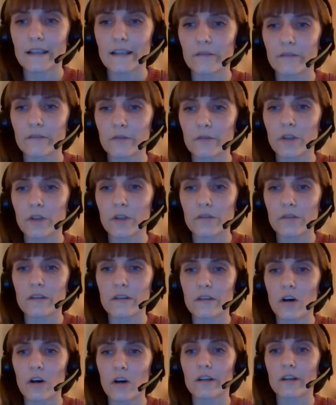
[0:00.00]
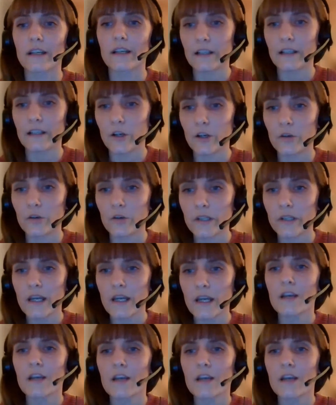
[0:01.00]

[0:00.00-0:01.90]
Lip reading: in Ivory Coast and Ghana alone.